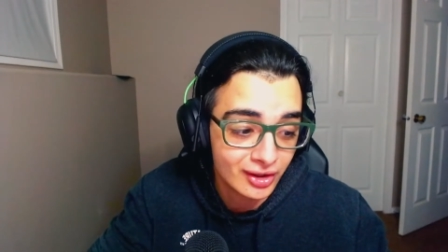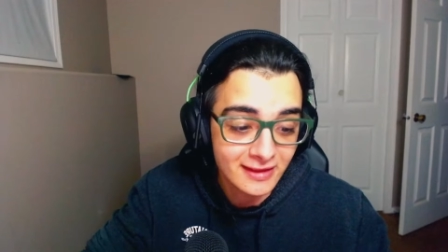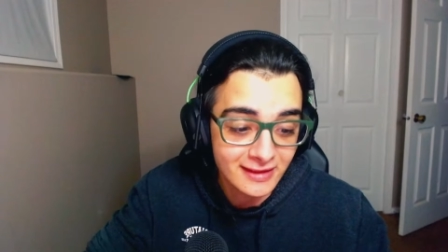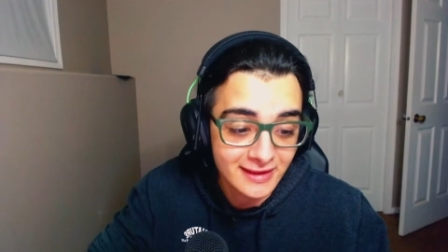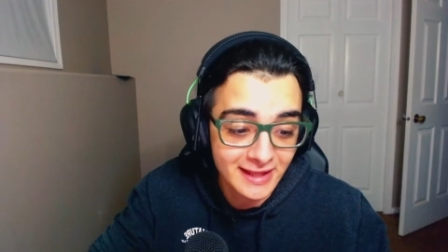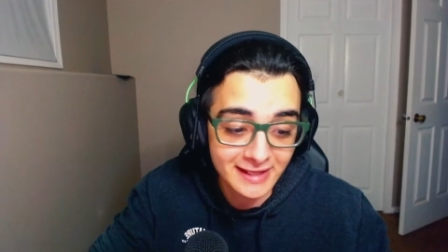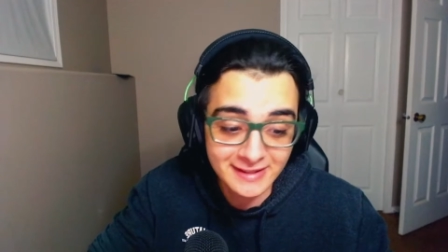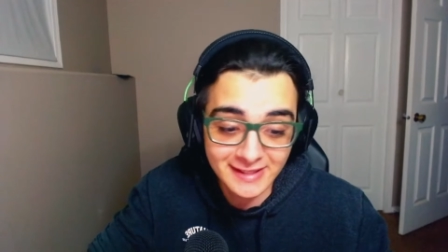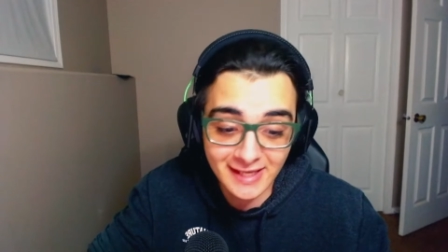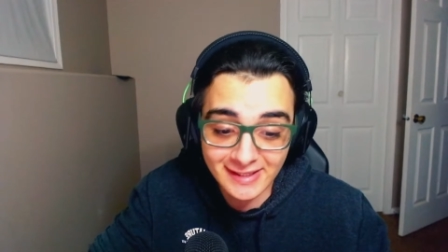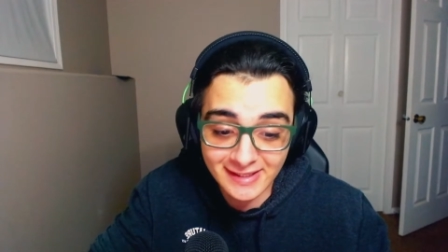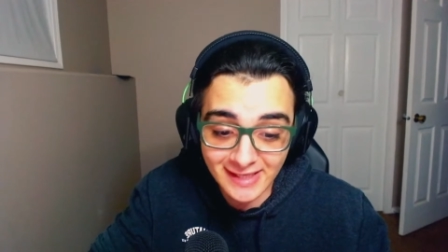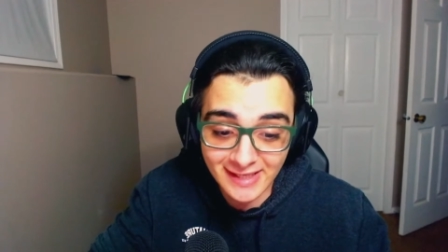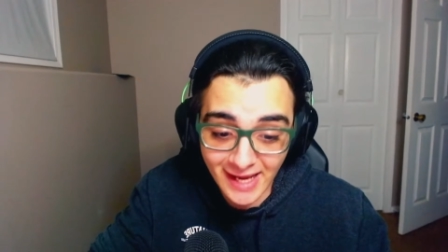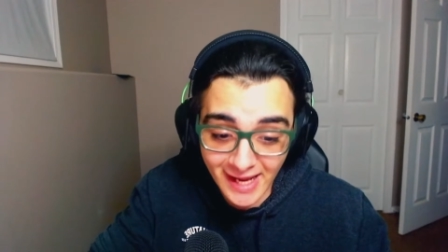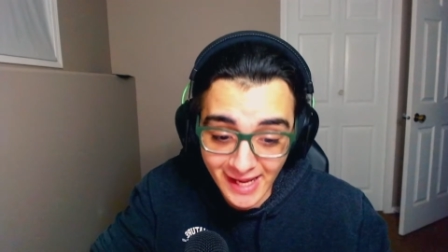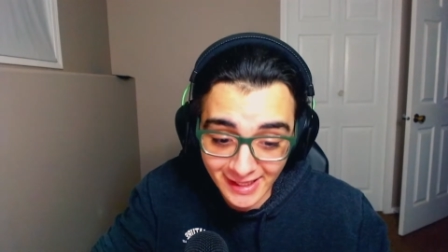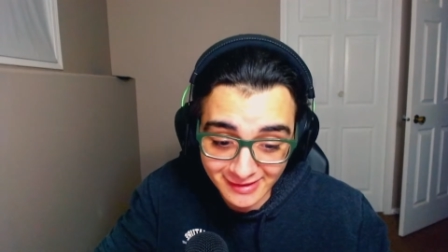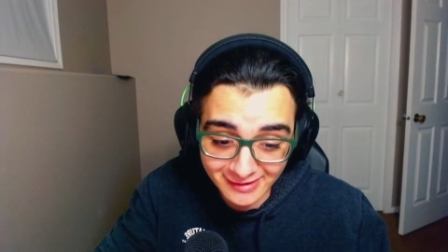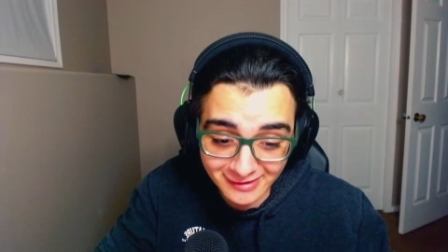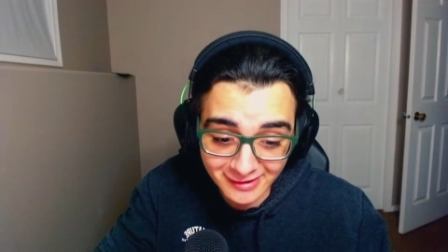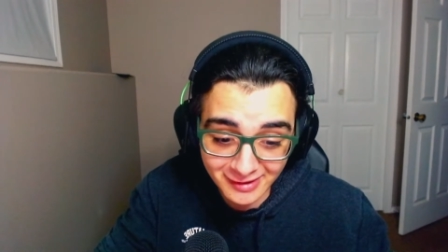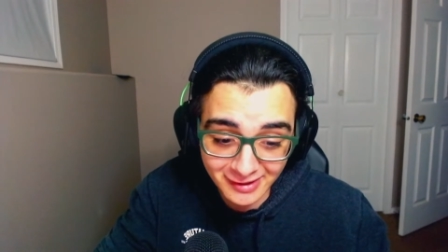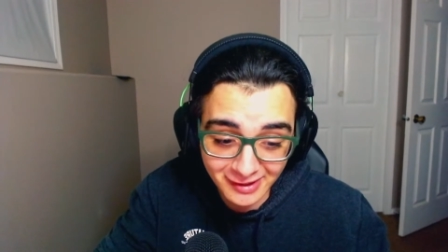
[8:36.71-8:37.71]
This is
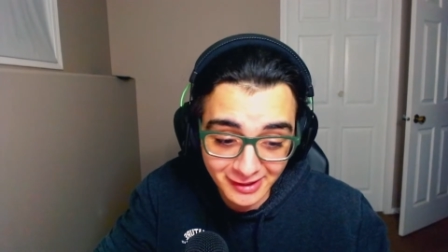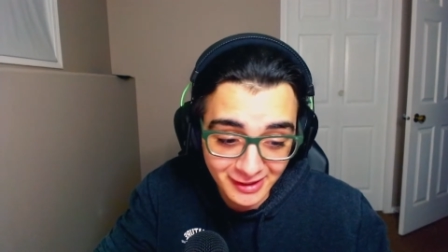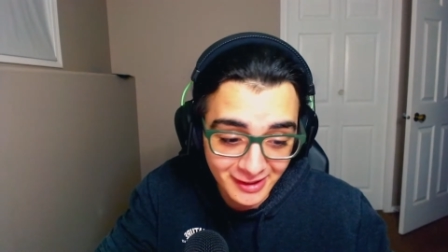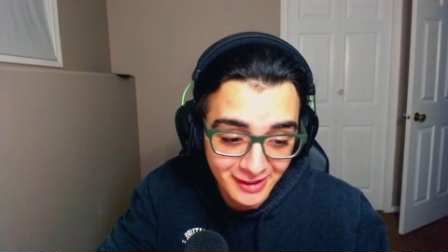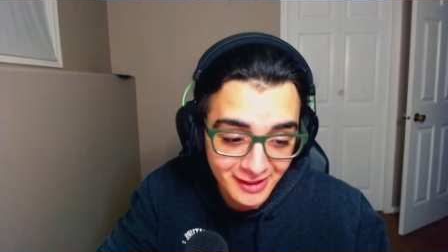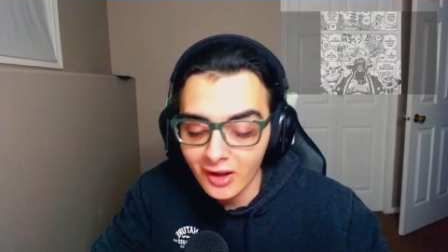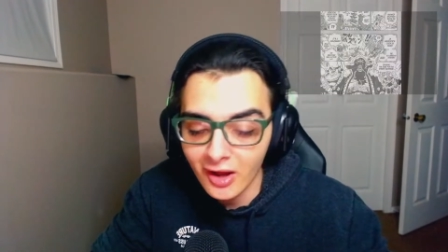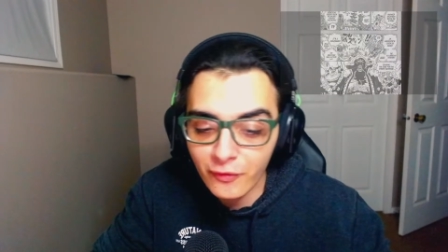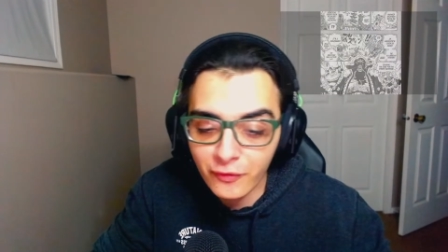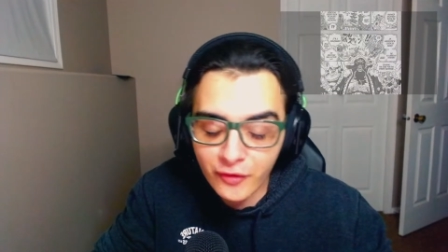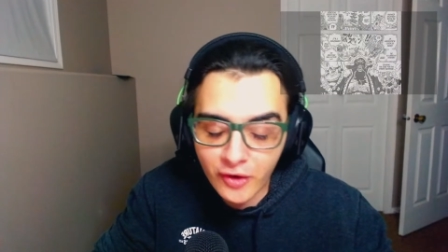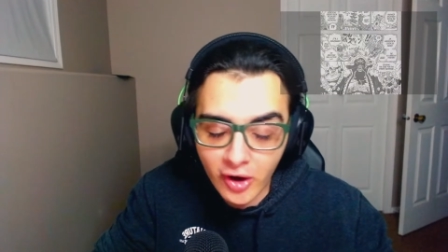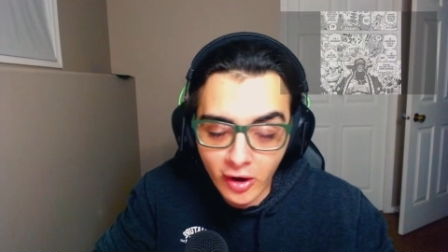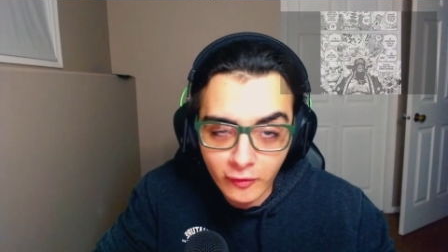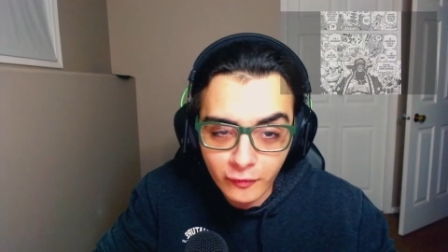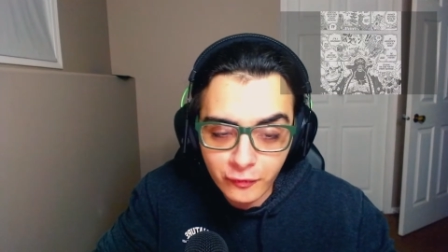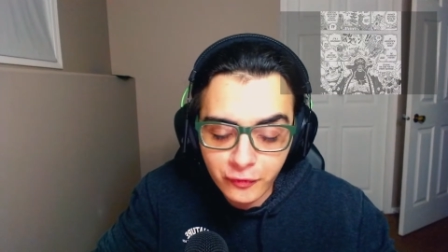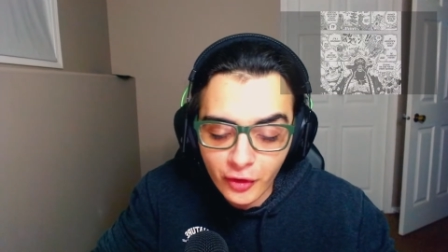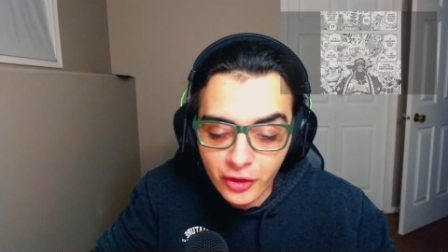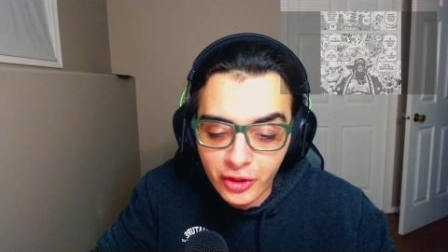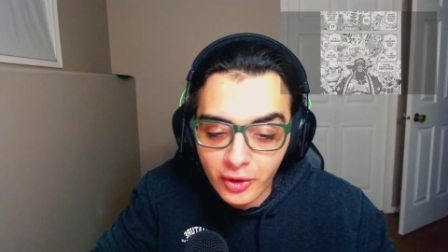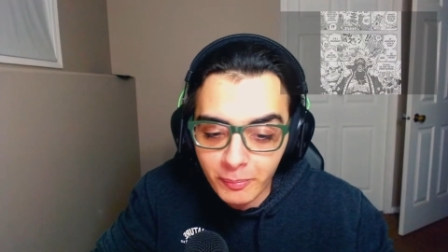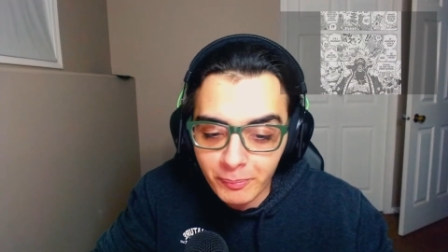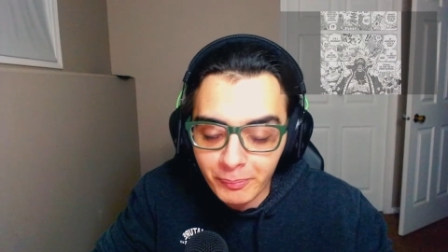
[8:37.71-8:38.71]
it. I've come
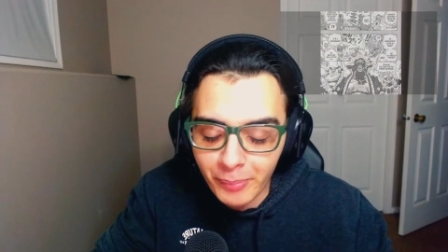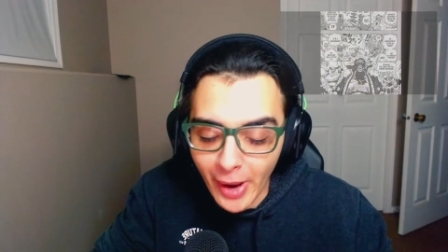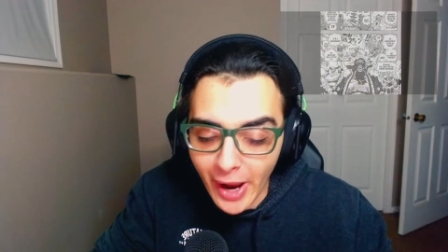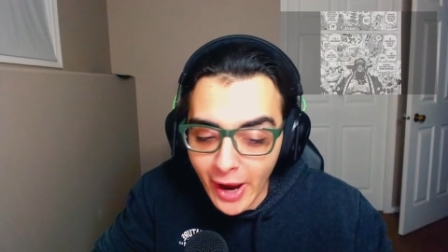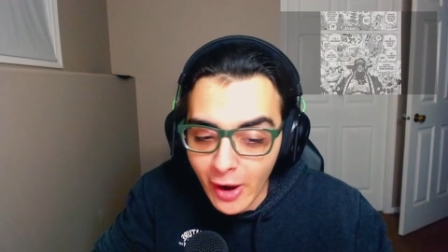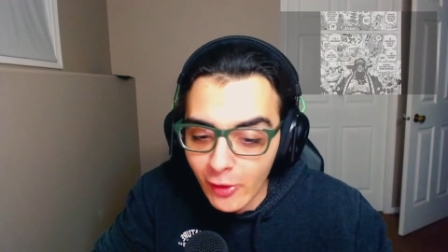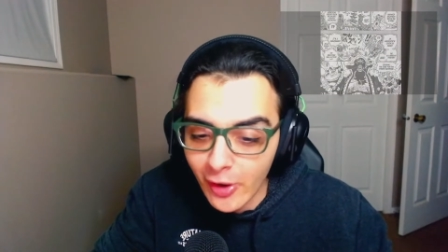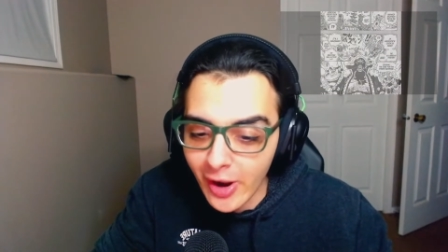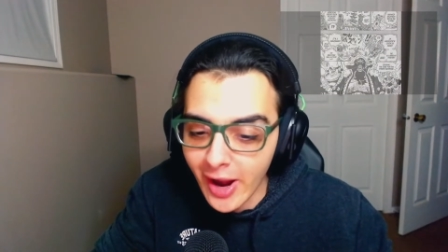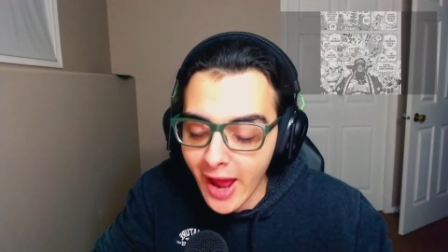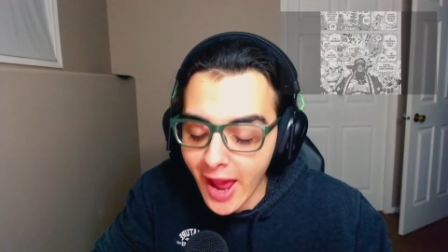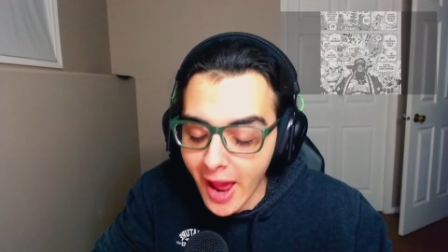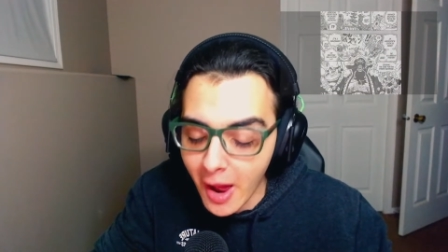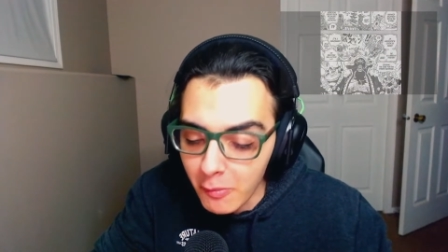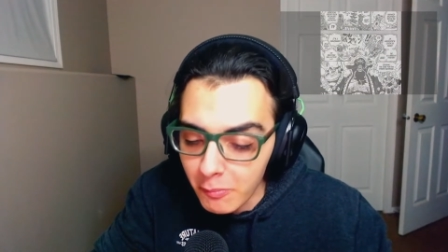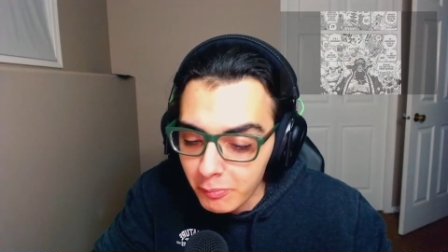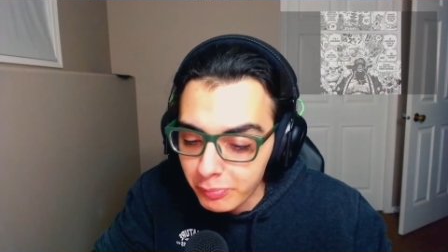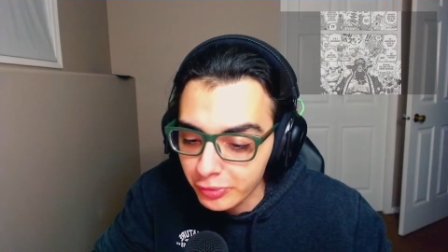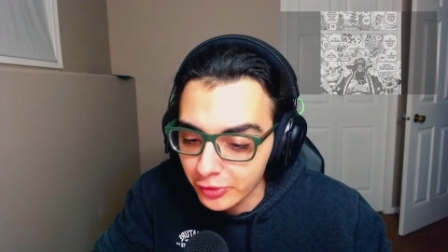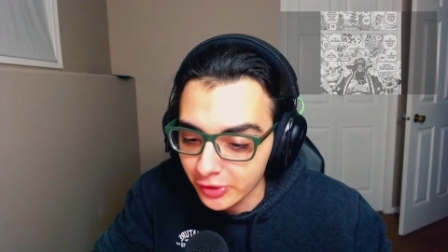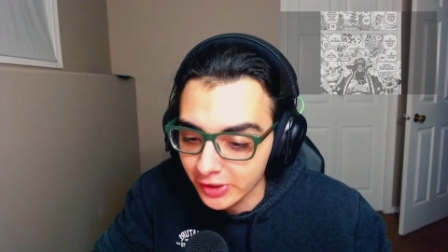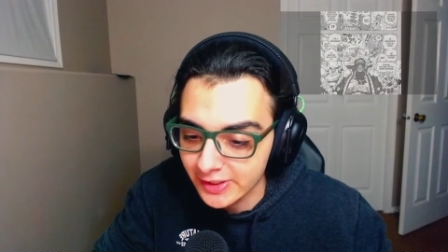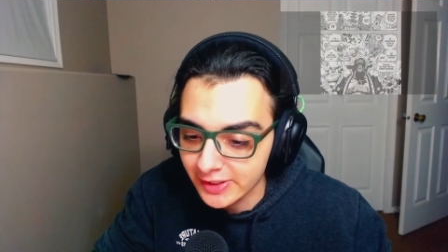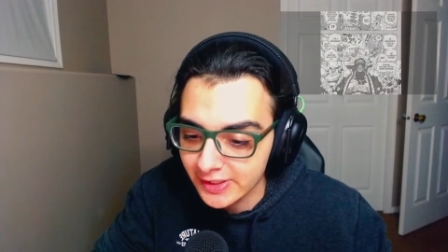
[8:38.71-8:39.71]
for the pirate
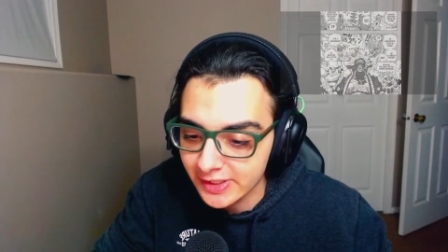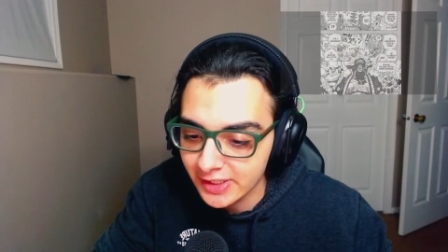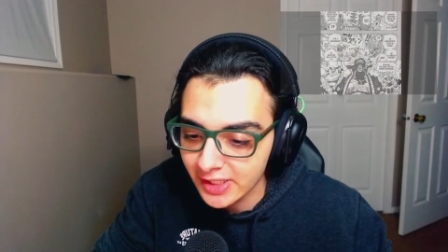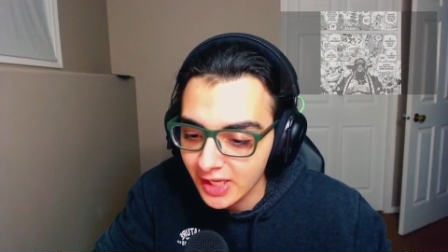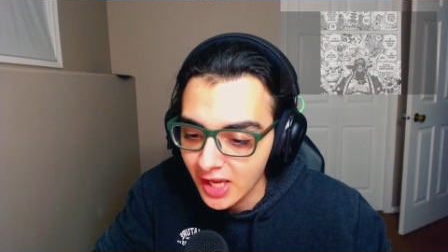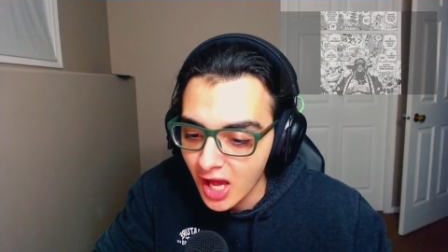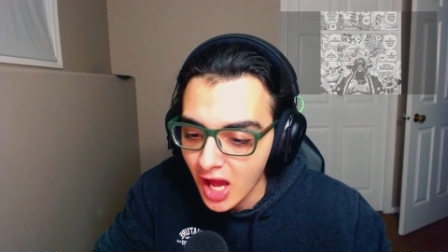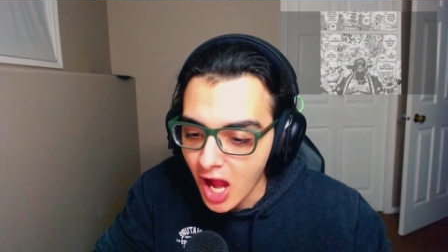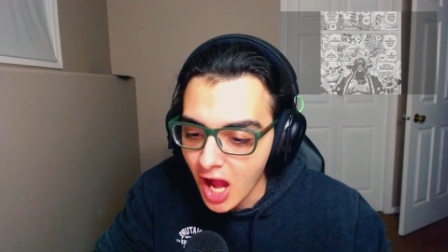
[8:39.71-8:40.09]
empress.